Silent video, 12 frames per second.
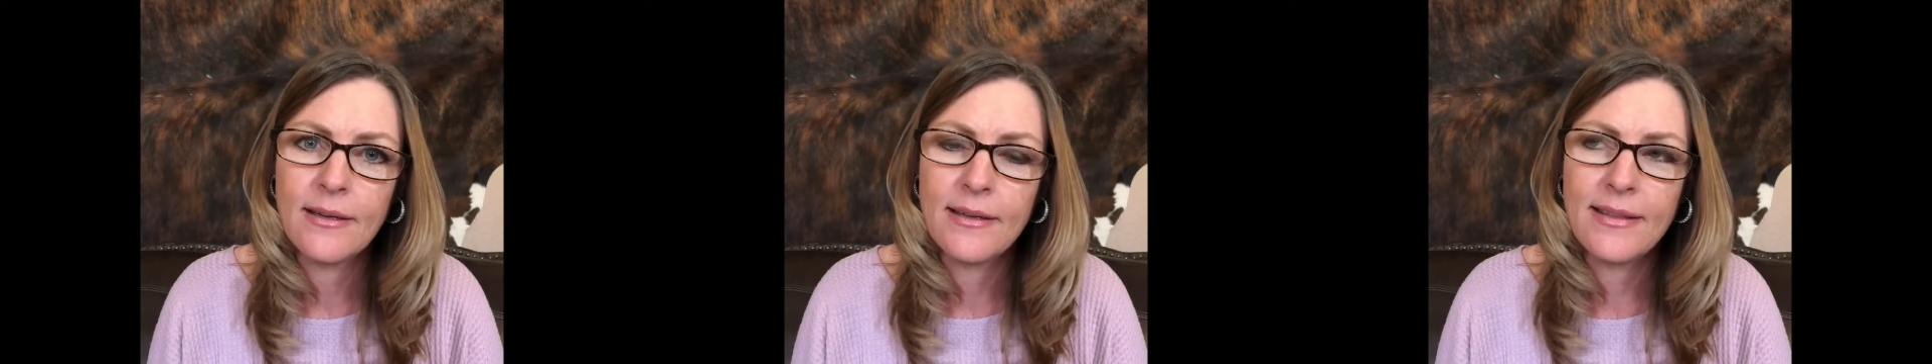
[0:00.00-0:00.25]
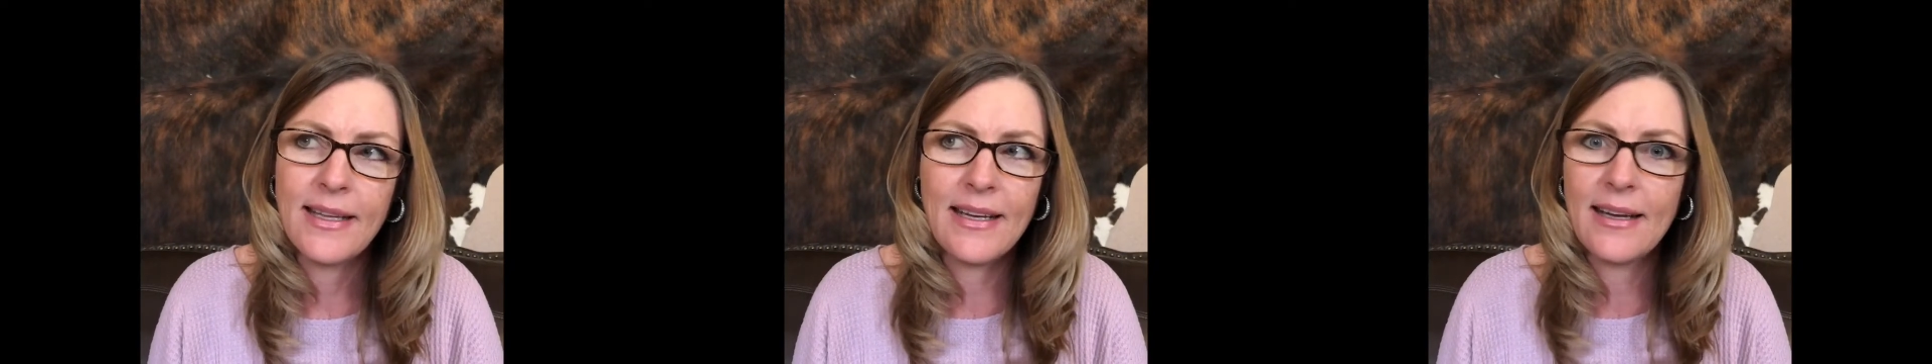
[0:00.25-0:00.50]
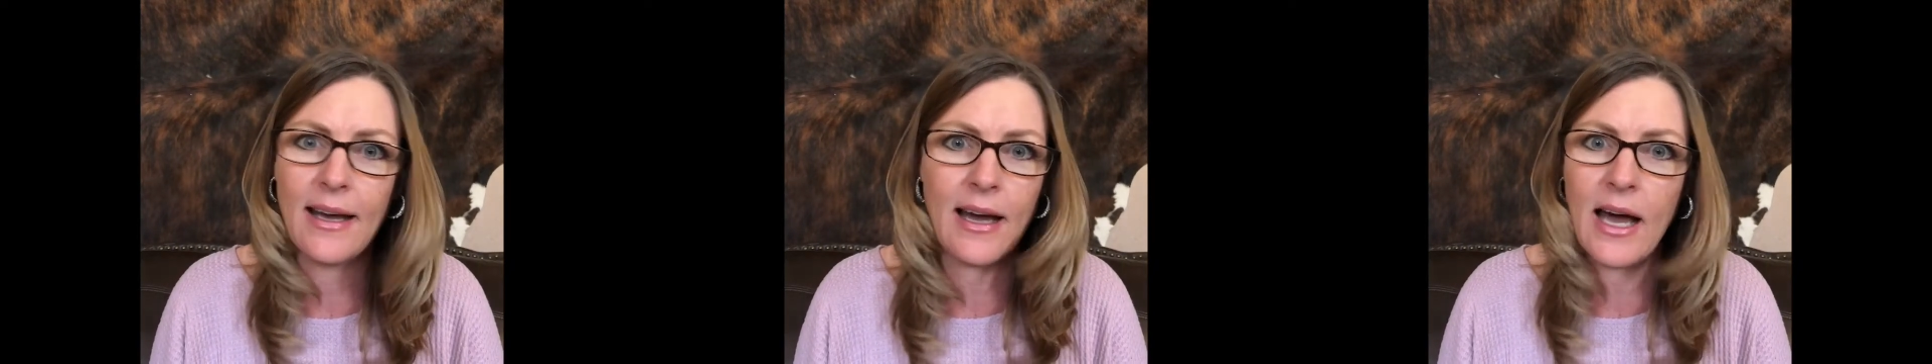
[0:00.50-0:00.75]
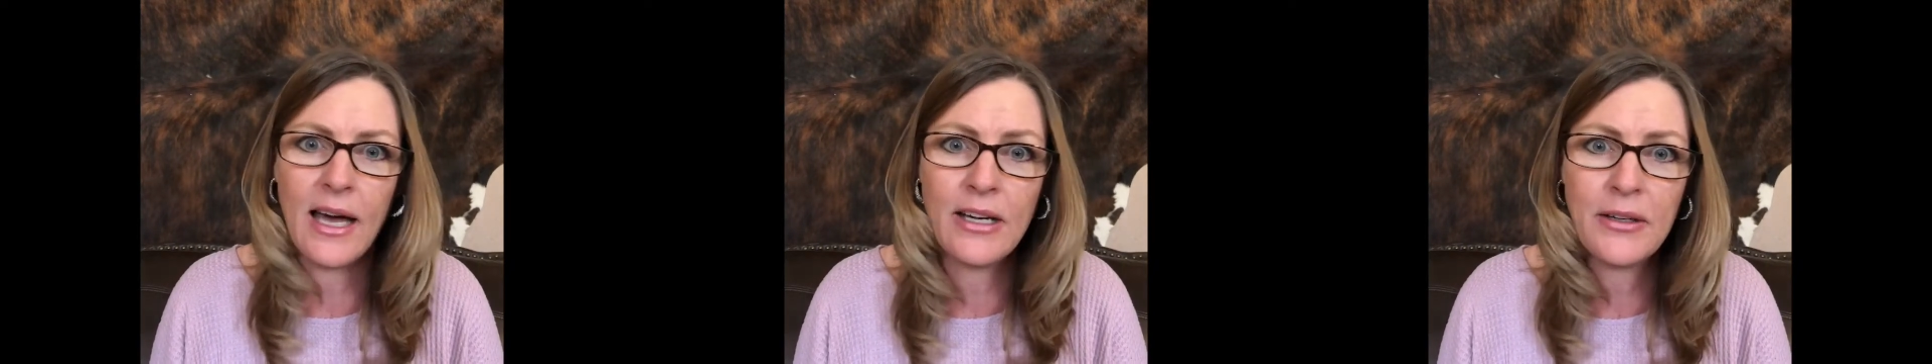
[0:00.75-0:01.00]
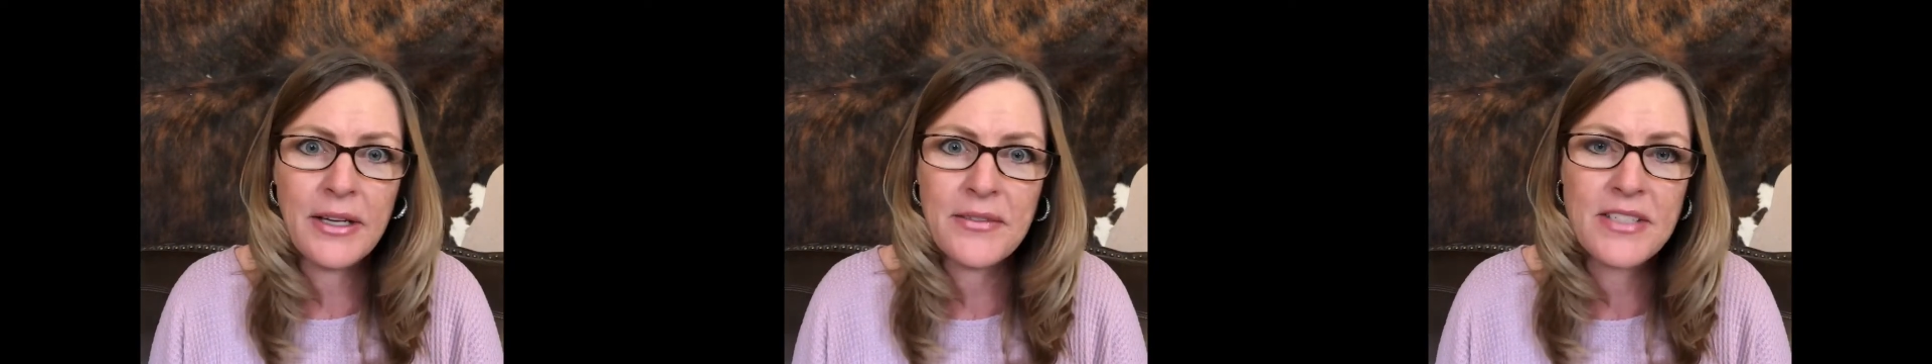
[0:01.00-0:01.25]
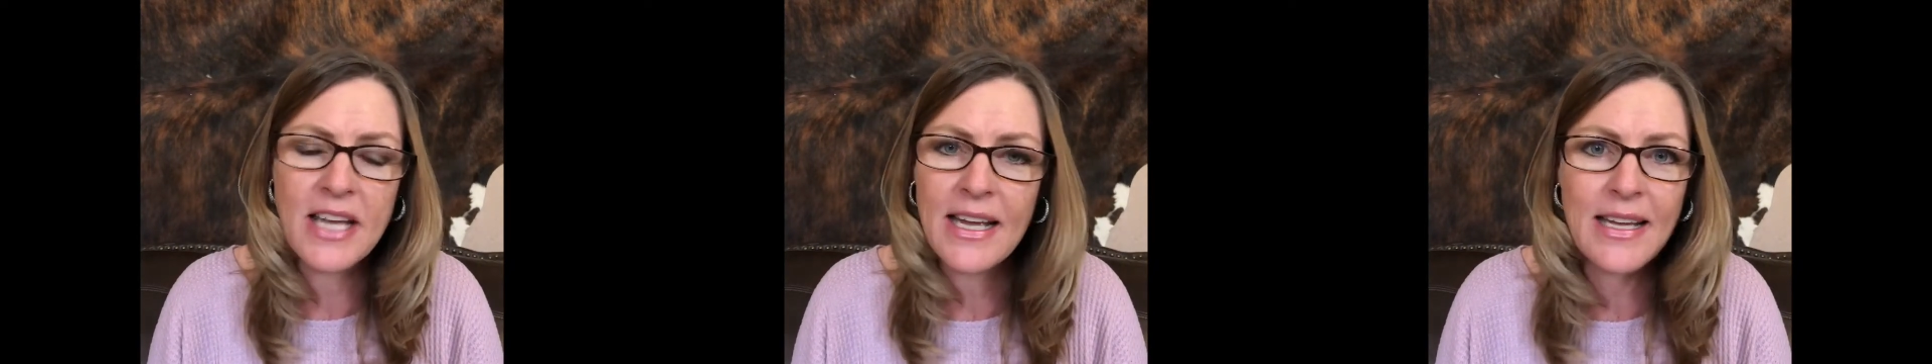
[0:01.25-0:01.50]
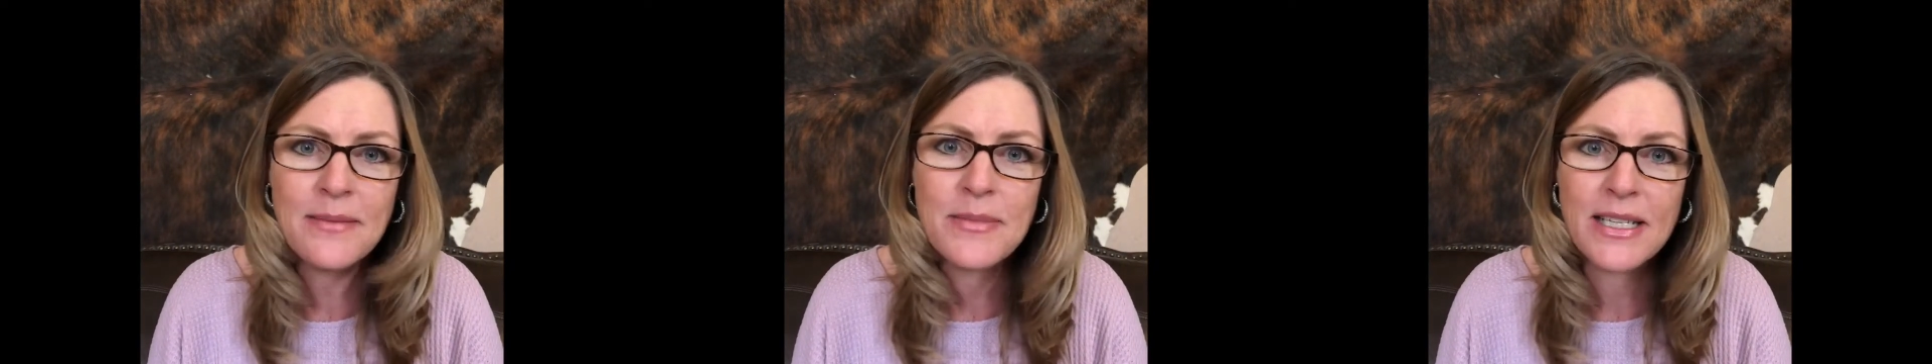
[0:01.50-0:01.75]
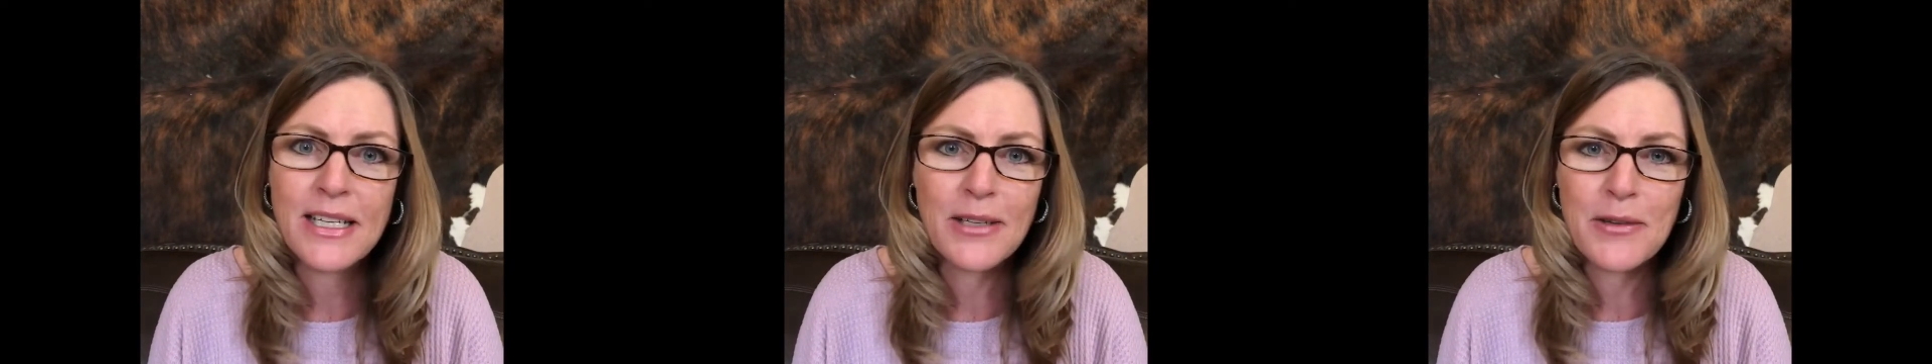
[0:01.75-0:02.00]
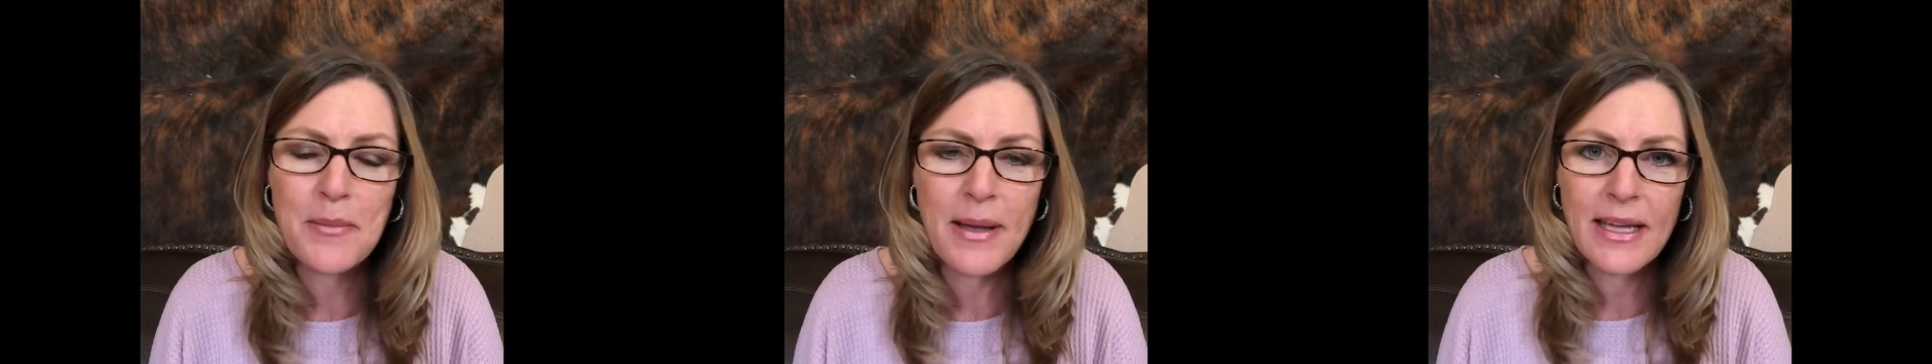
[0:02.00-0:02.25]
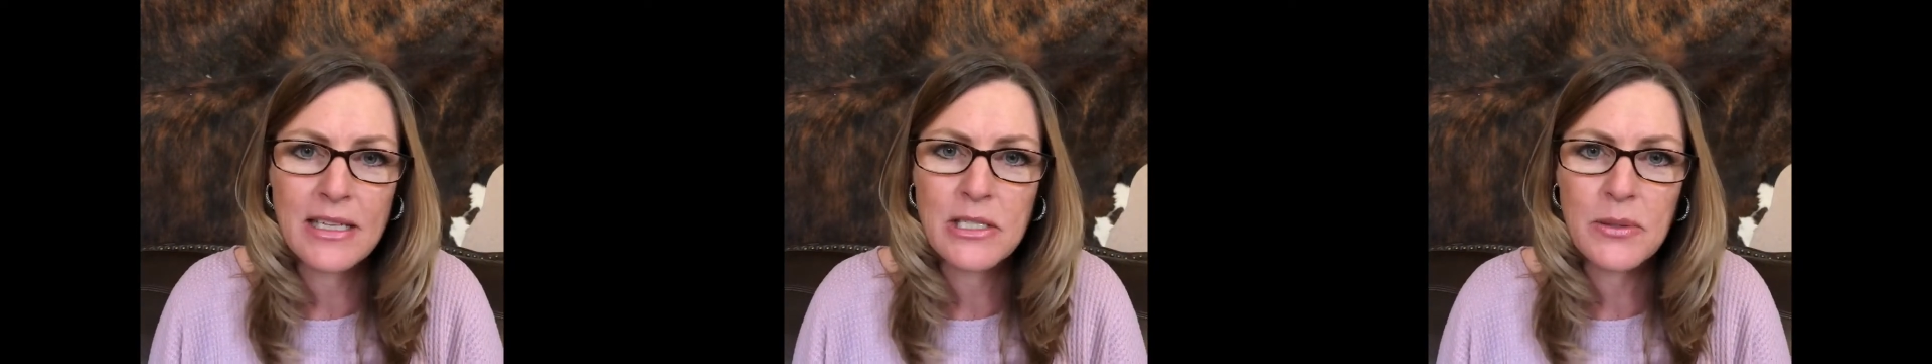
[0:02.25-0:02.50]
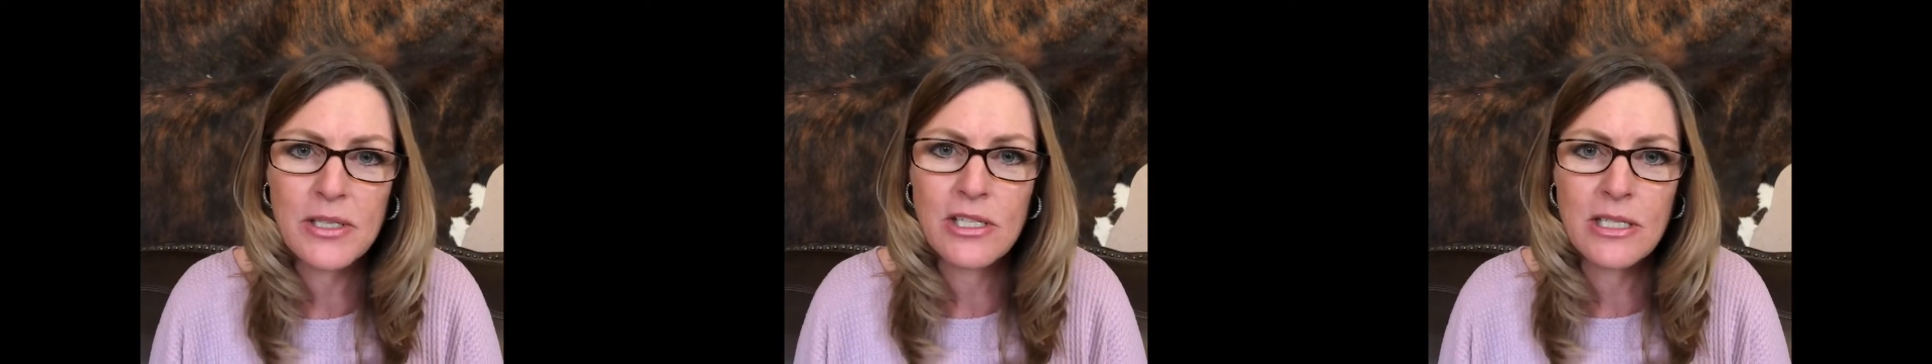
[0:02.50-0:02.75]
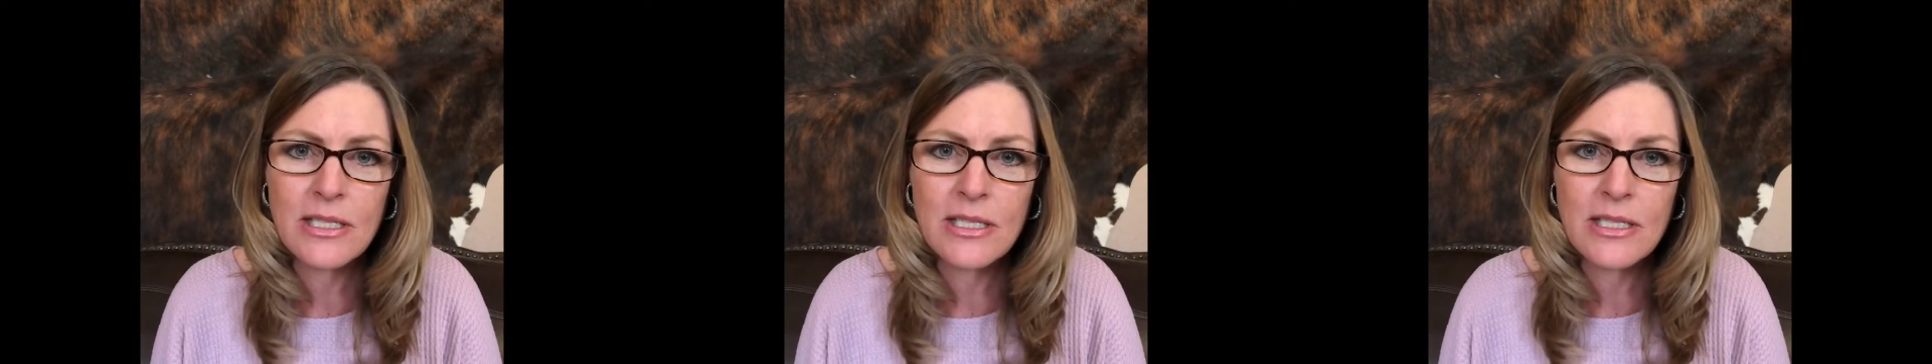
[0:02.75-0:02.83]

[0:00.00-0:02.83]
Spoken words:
then I don't have time to hear what my intuition